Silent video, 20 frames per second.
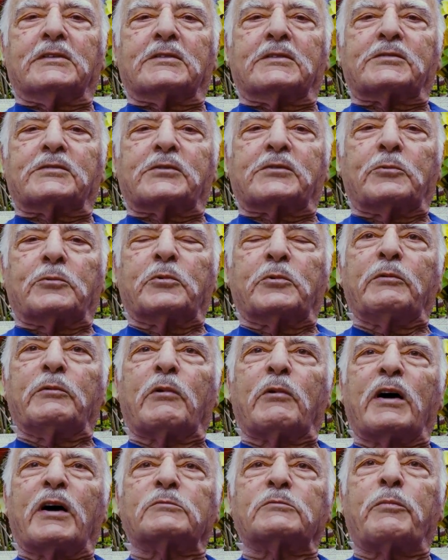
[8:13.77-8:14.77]
So we
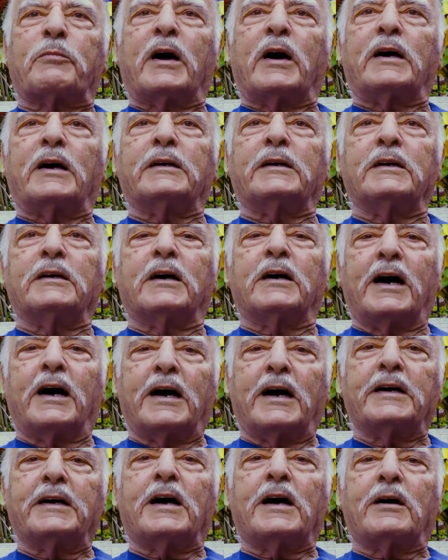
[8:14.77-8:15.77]
walked by.
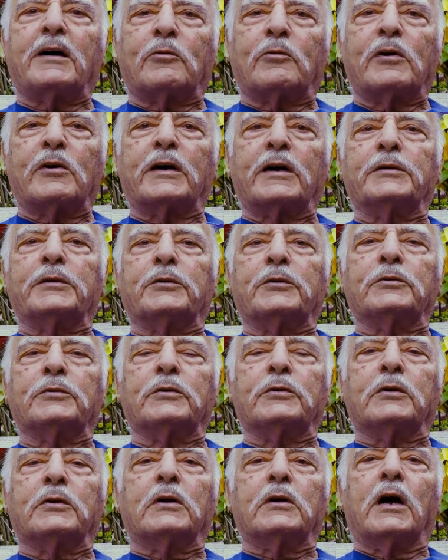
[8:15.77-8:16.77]
Hi, how are you?
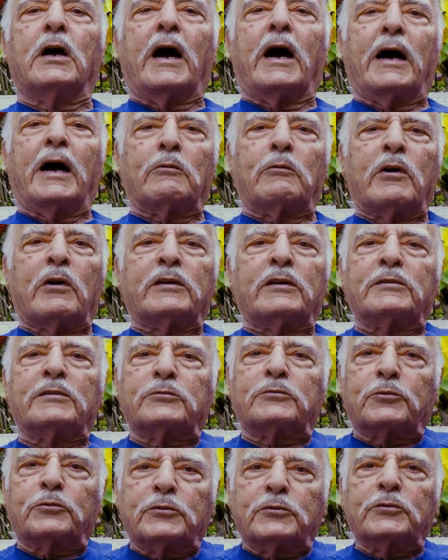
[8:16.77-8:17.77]
I want to
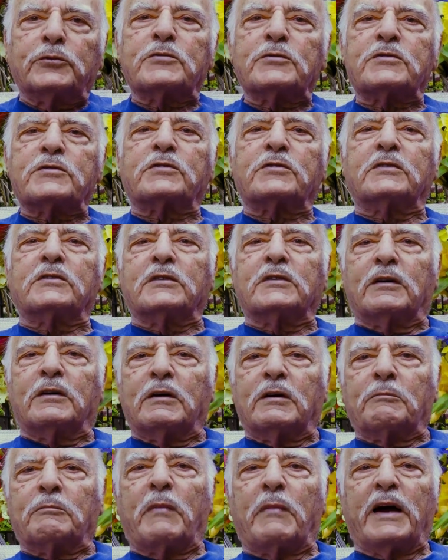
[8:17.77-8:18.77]
introduce
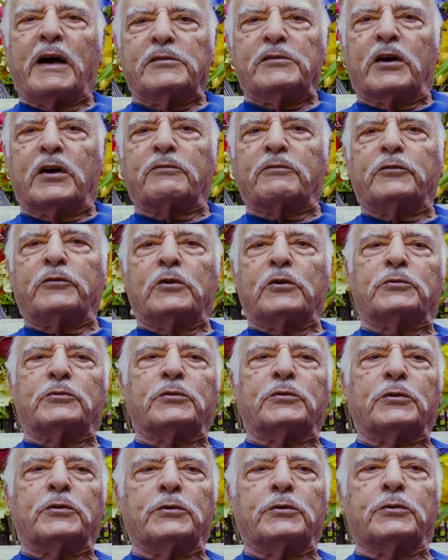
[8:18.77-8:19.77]
my nephew
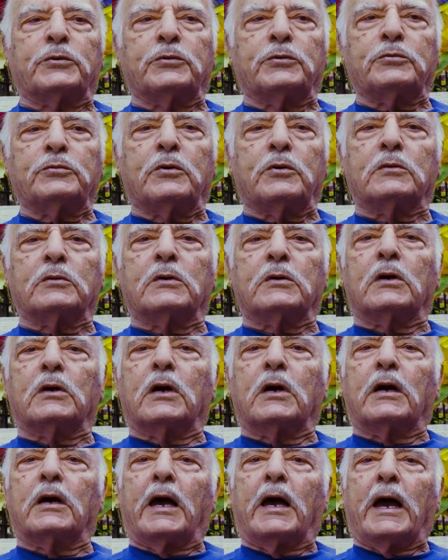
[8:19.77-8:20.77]
to you.
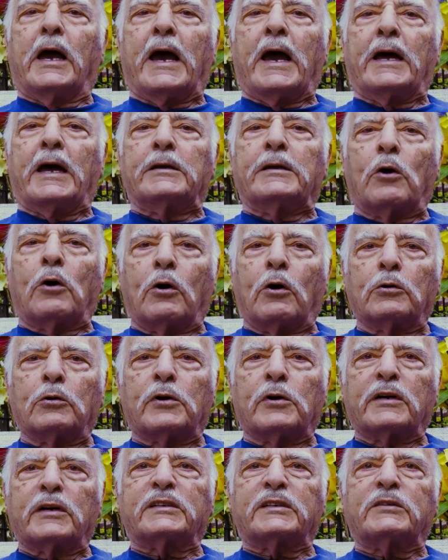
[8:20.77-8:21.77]
And all
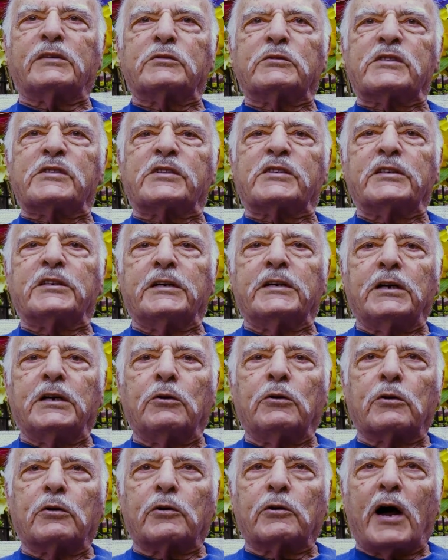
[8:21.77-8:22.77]
I could see,
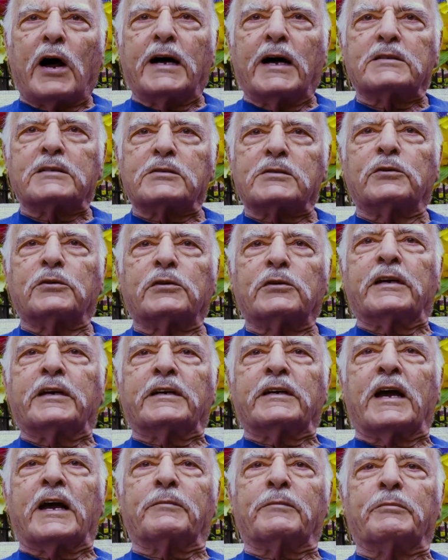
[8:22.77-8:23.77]
her eyes
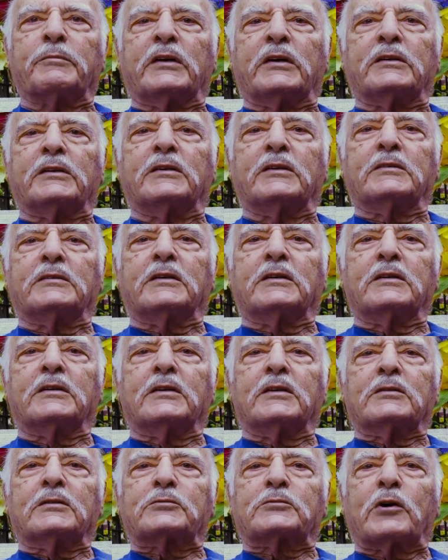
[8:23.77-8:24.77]
looking at me.
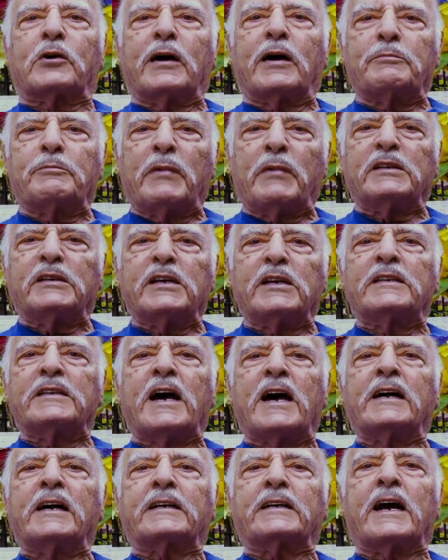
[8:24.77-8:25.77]
So I made an
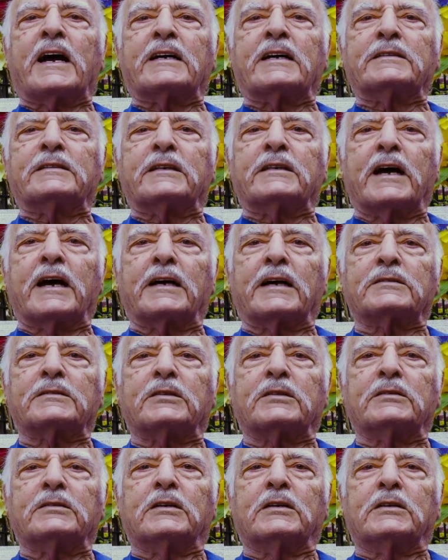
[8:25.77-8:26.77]
eye contact.
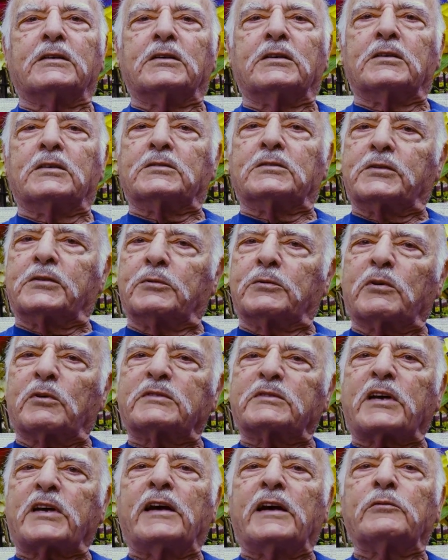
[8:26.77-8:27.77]
She
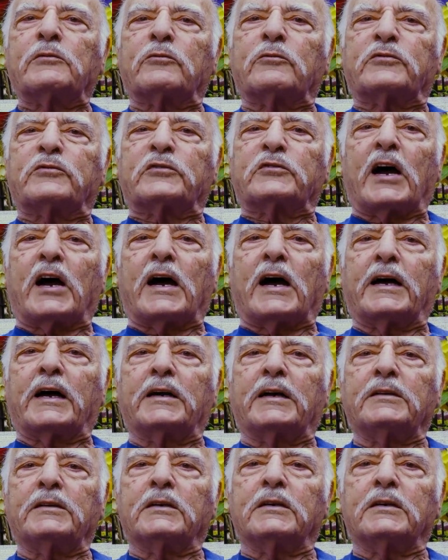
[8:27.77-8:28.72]
was kind of shy.